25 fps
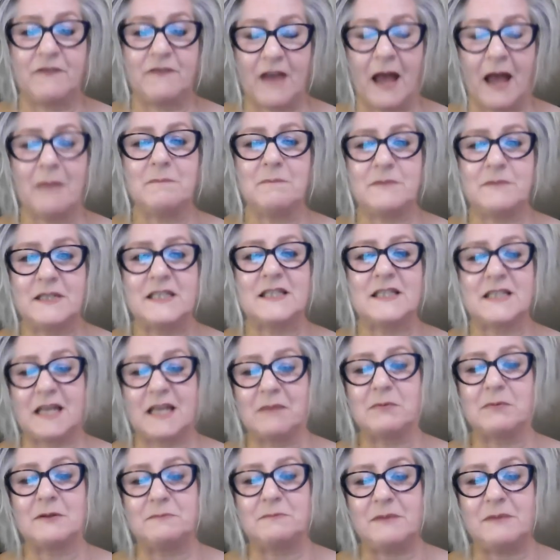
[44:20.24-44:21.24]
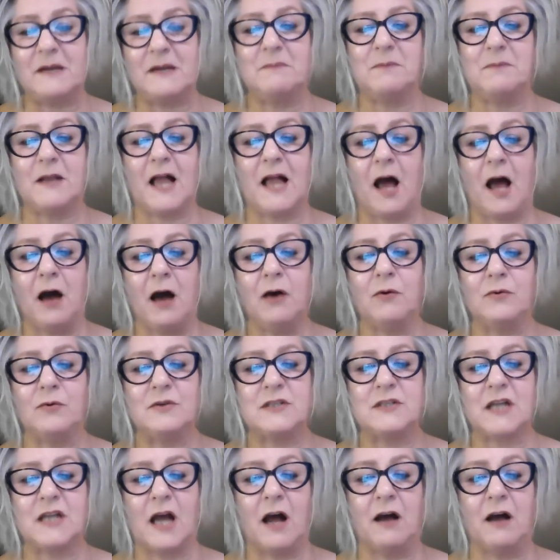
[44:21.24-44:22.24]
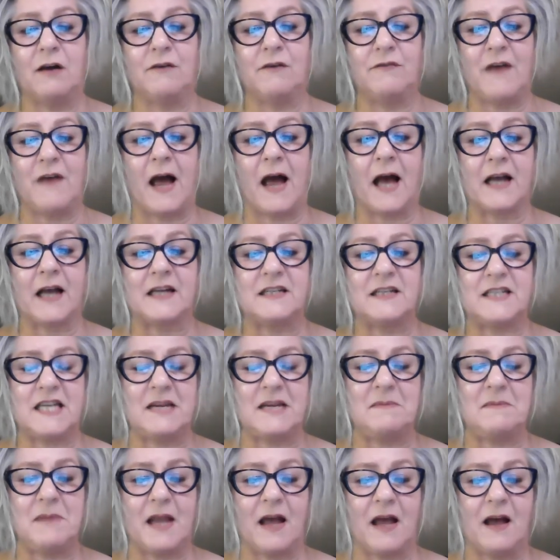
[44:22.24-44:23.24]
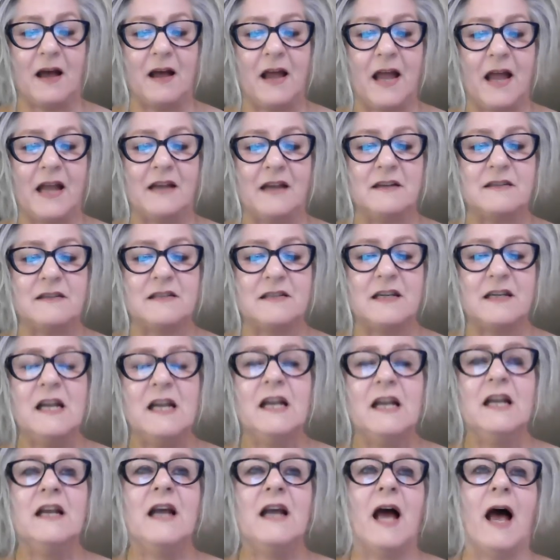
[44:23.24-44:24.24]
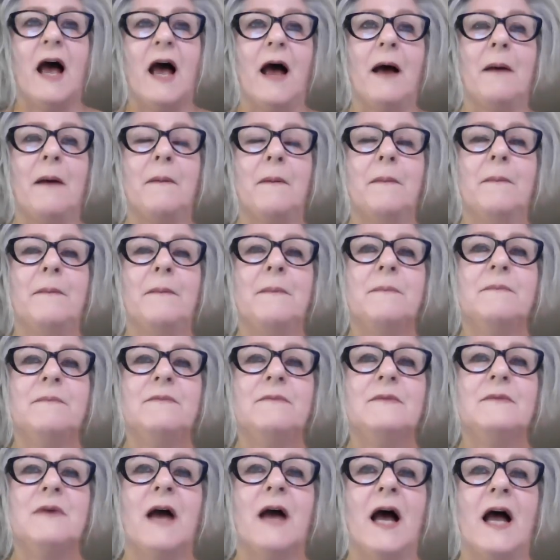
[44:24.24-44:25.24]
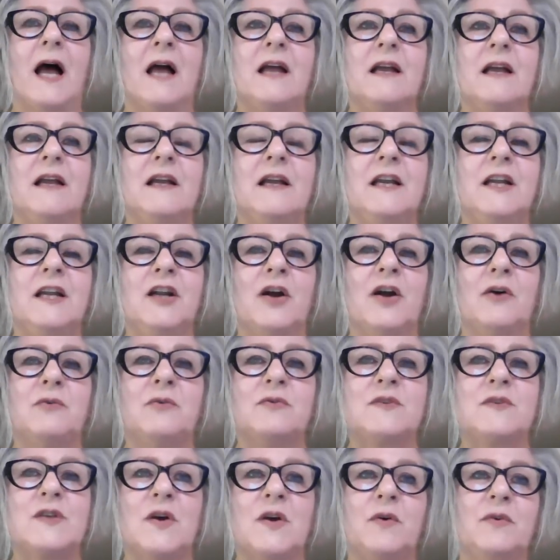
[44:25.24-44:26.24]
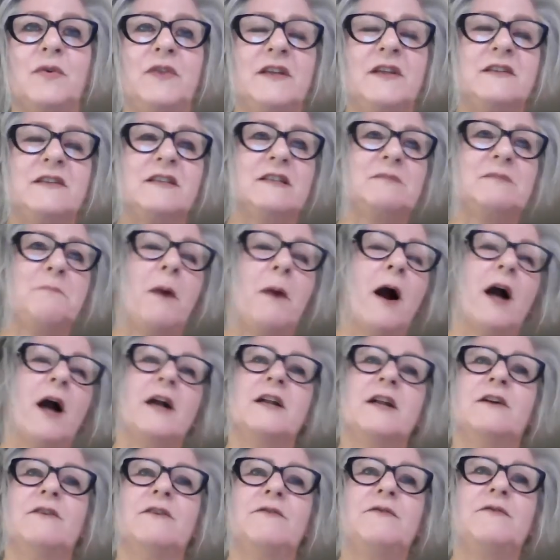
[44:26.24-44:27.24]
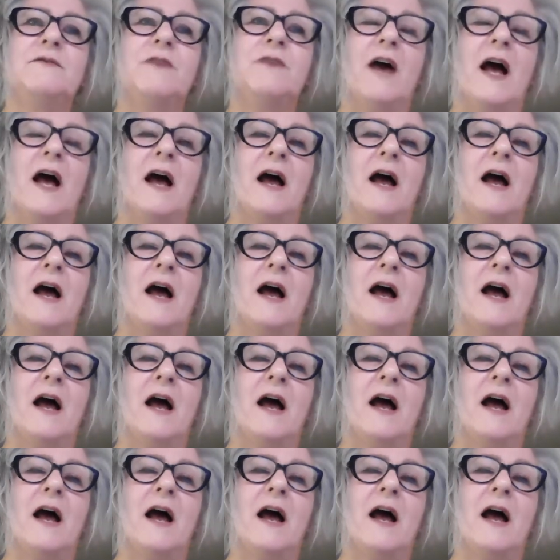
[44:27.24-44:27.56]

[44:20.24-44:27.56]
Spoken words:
kept disabled people out of academia. And so this is part of